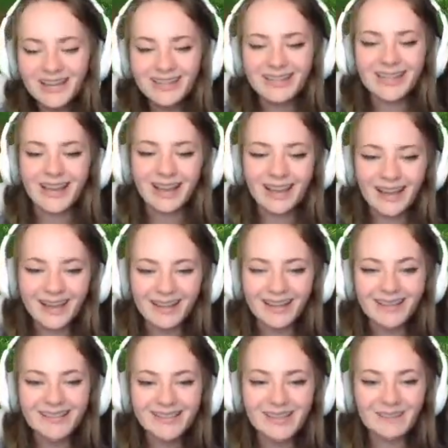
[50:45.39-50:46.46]
Yeah,
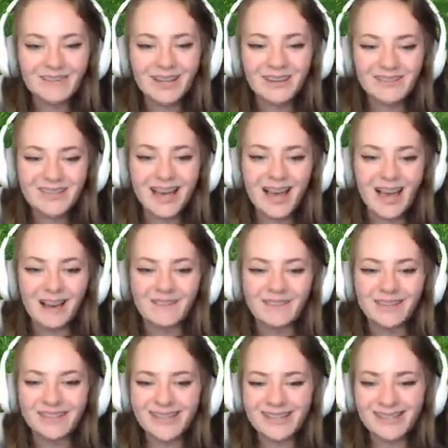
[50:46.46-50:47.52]
sometimes that
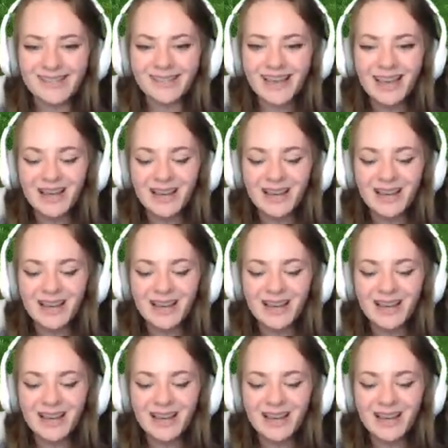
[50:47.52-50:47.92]
happens.